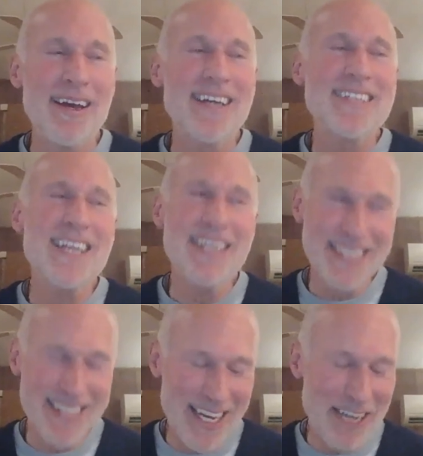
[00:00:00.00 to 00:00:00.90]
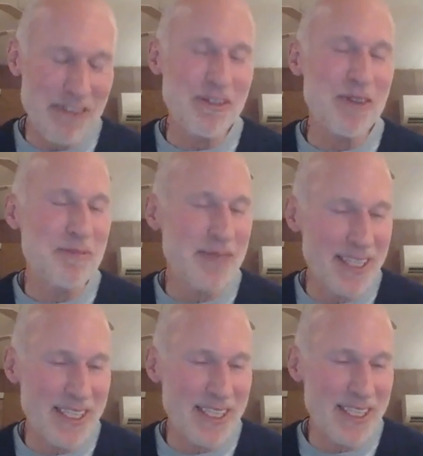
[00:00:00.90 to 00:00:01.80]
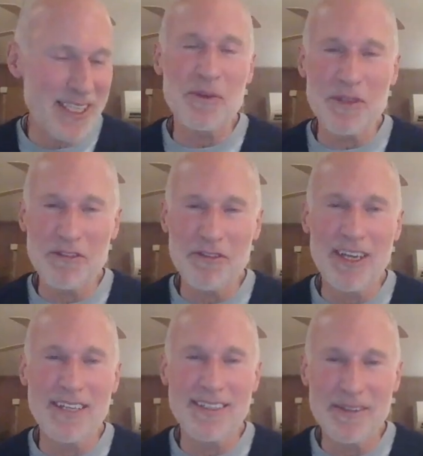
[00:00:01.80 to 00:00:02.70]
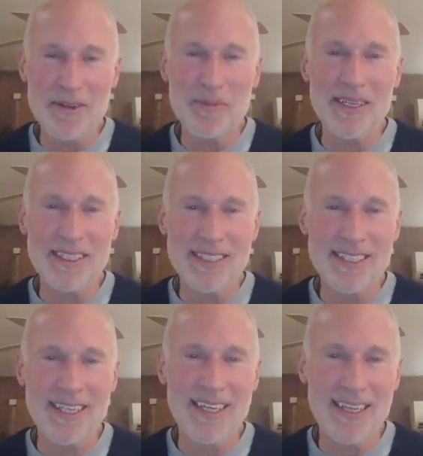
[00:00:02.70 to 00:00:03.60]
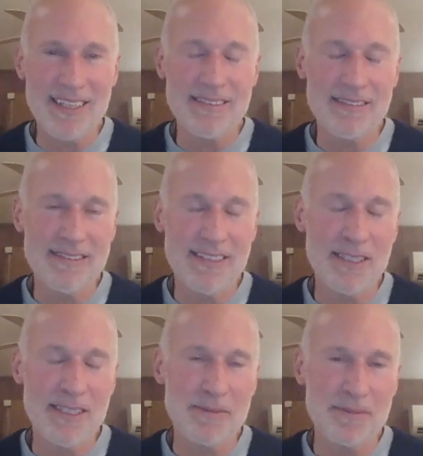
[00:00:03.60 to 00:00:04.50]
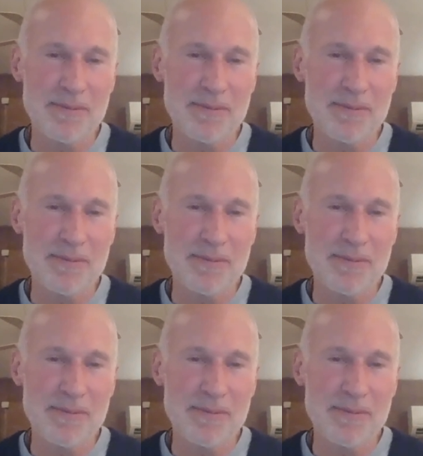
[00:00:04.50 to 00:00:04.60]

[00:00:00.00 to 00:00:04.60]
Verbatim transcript: As, aside from getting together with a friend, but uh, no,